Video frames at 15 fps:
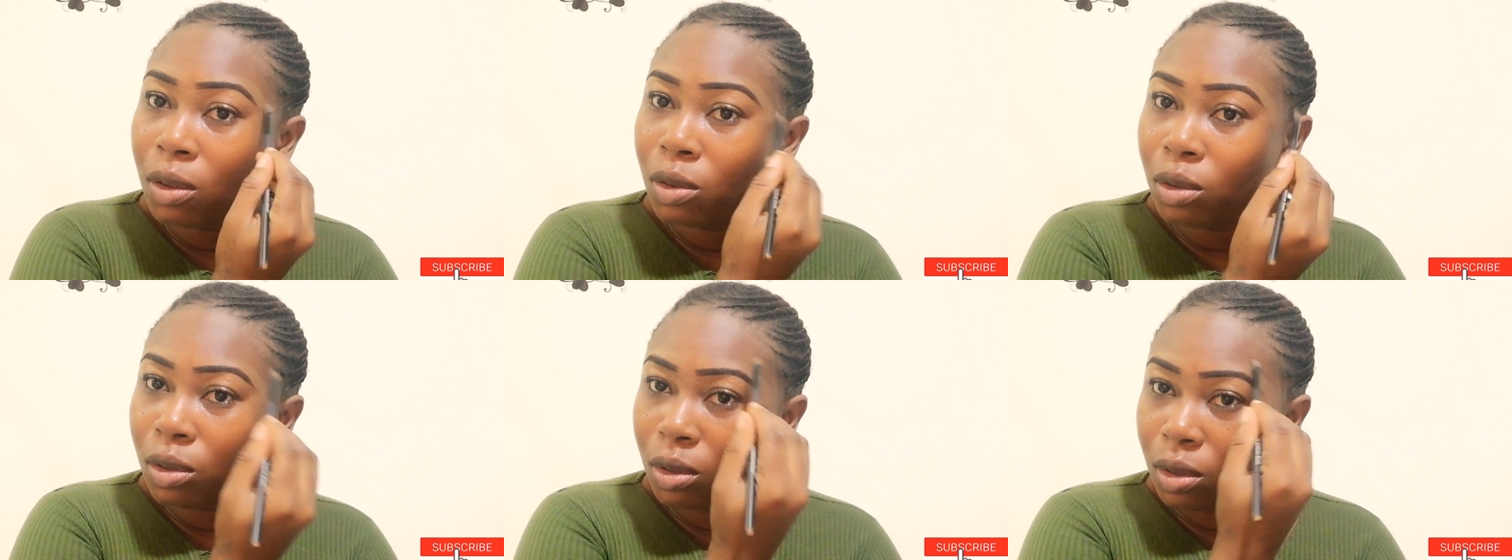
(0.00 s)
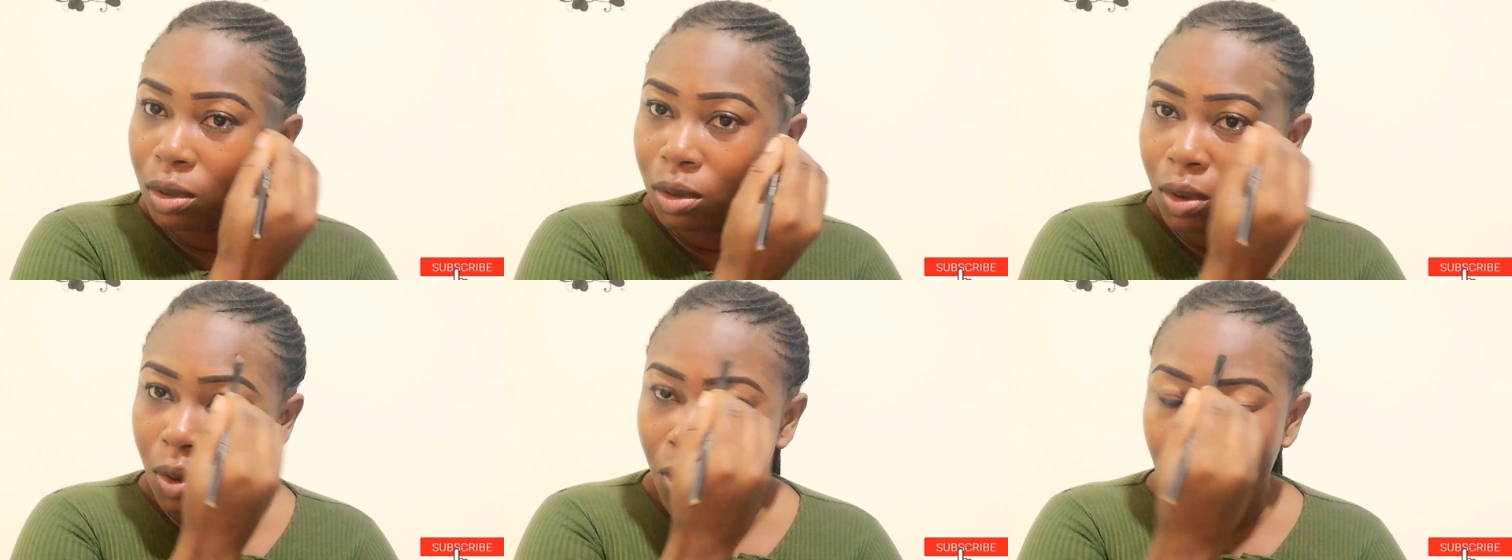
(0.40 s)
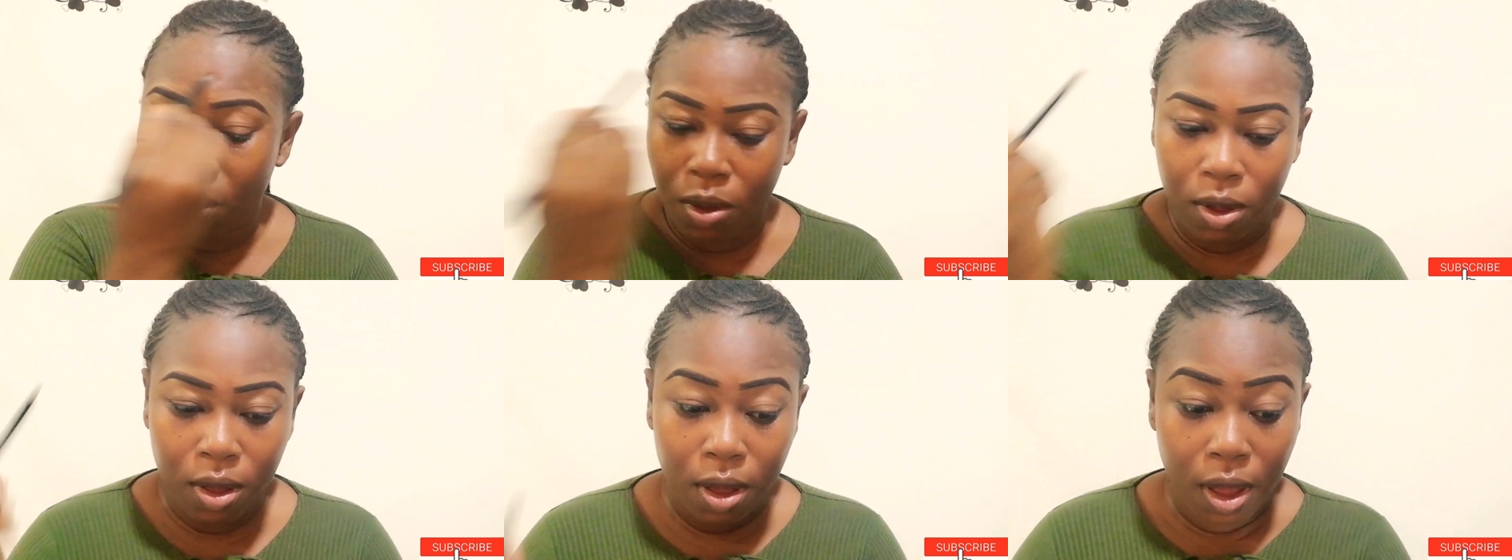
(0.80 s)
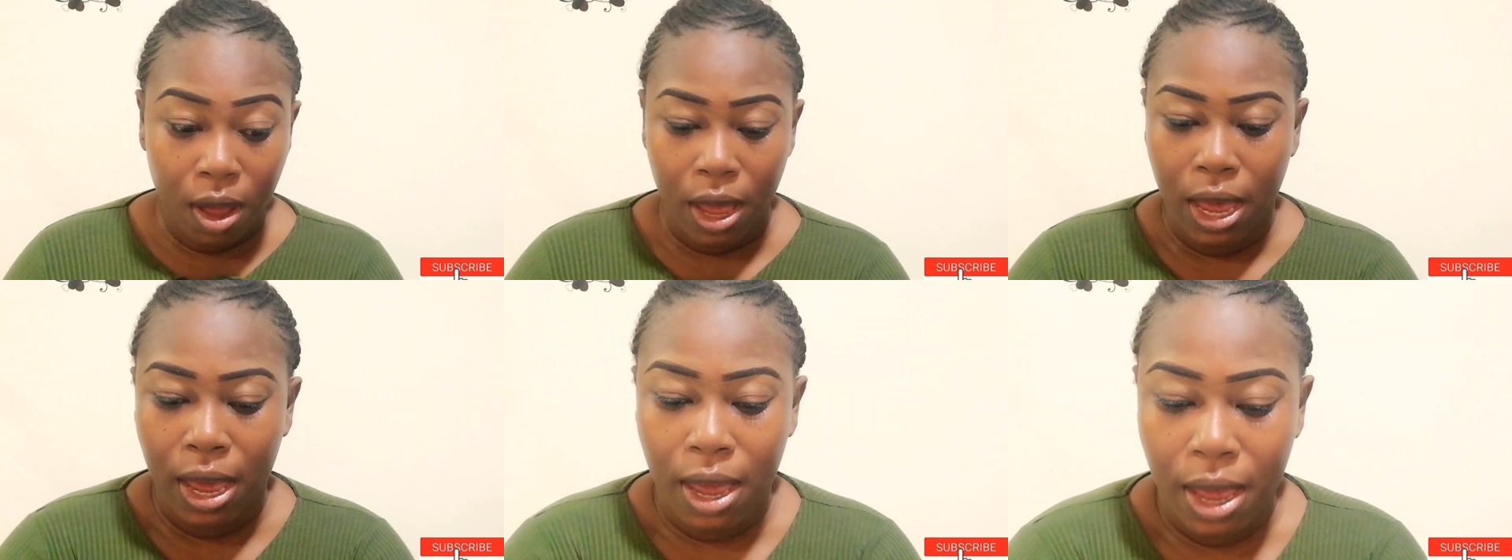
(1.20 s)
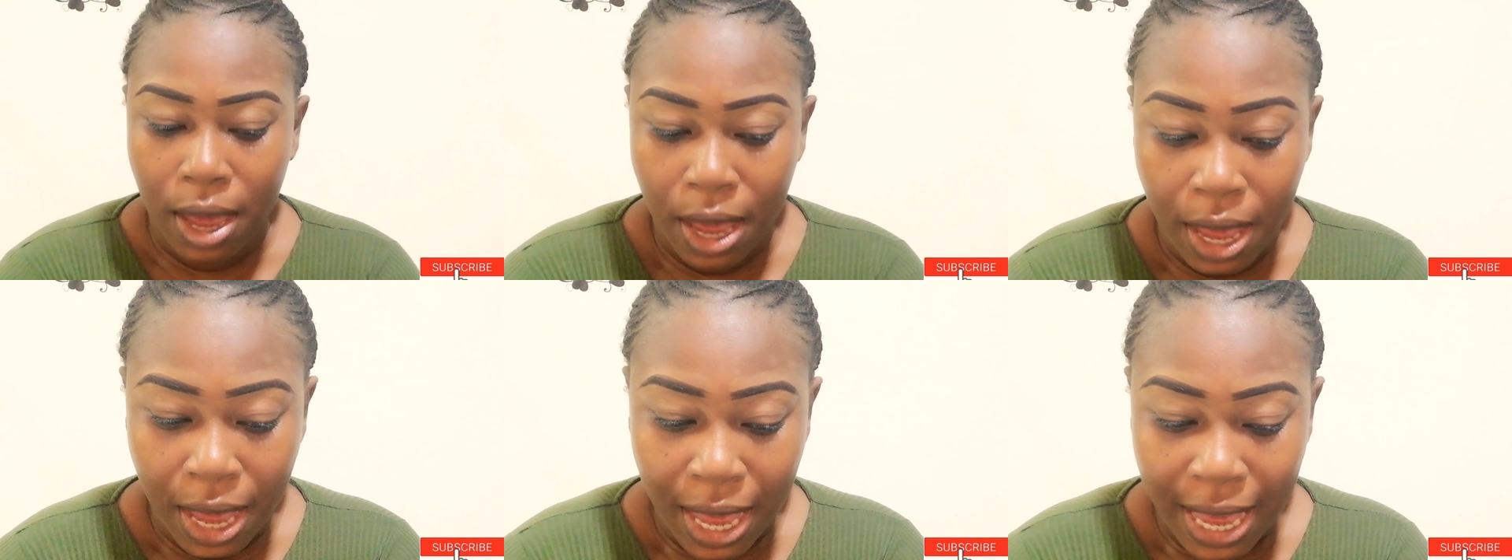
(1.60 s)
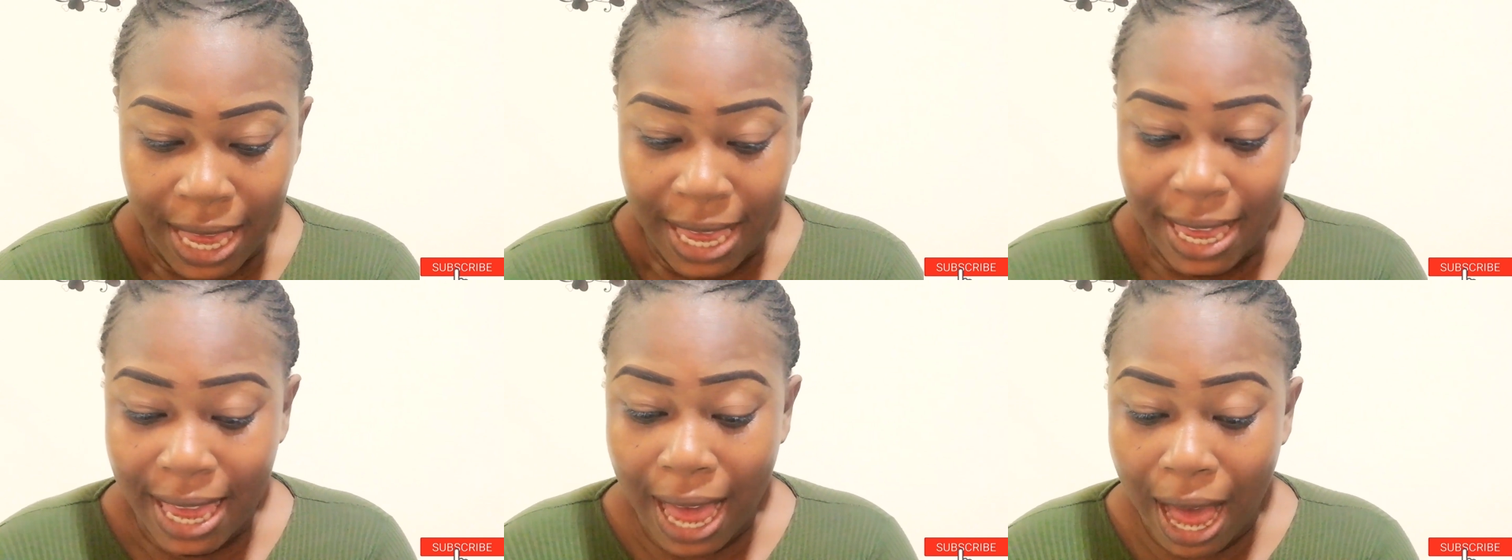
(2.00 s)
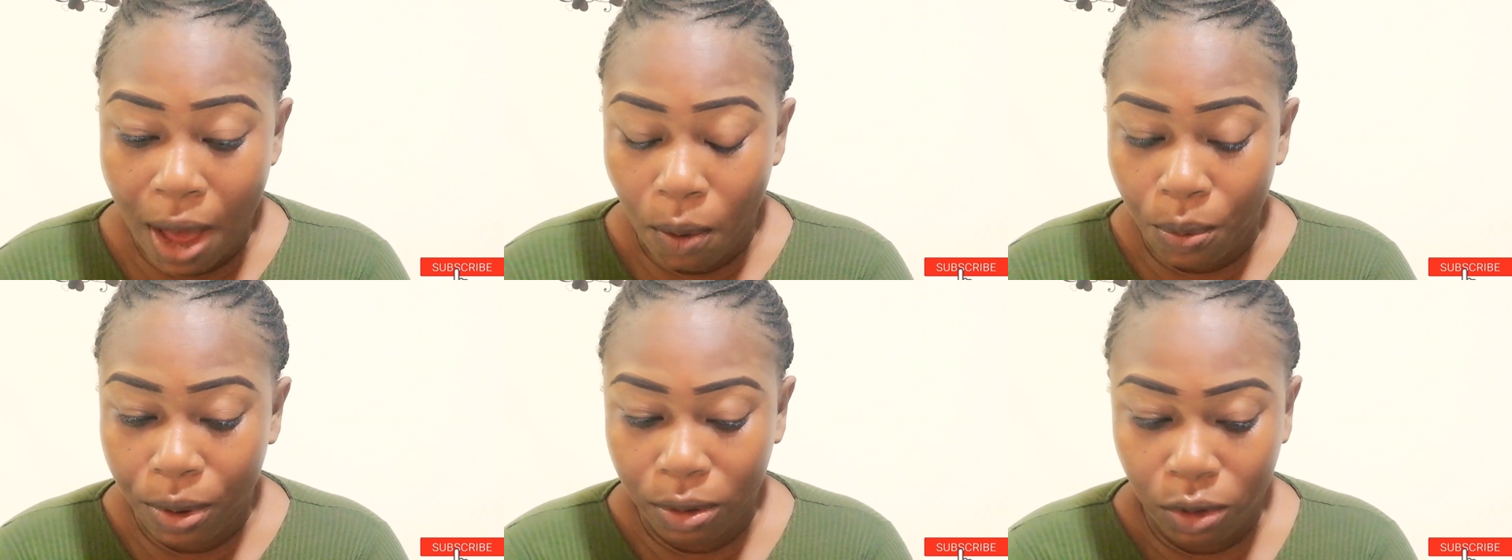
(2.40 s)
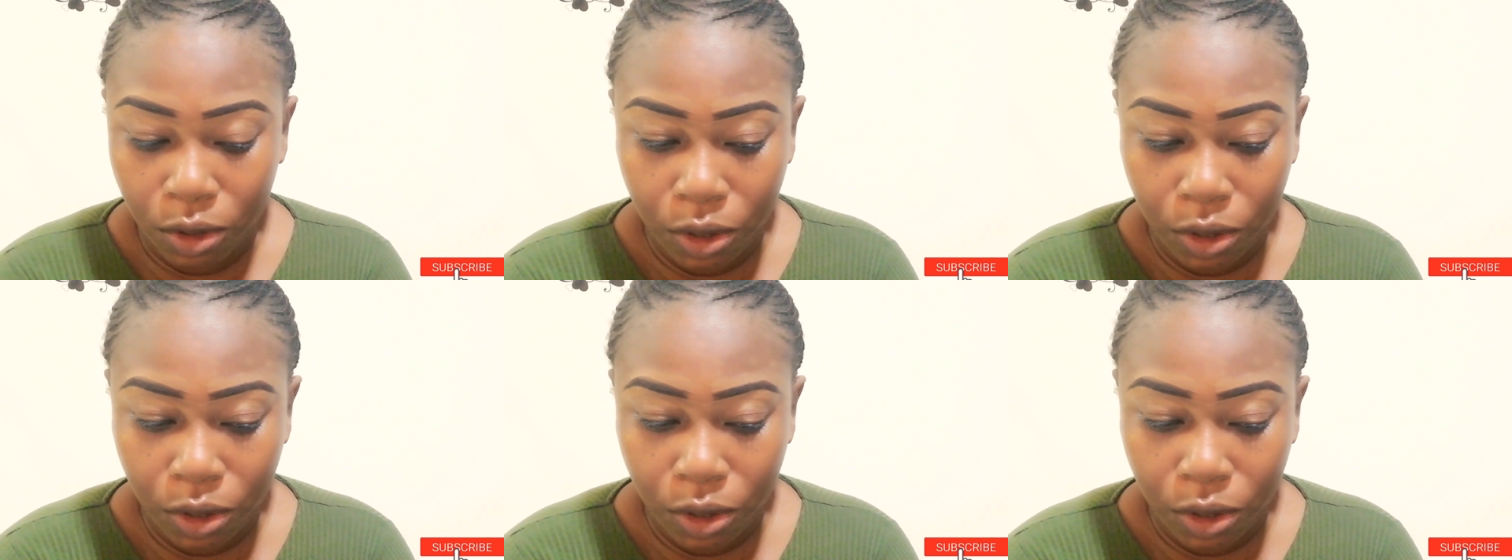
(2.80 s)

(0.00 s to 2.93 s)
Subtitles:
I didn't really take note of the bruise very well.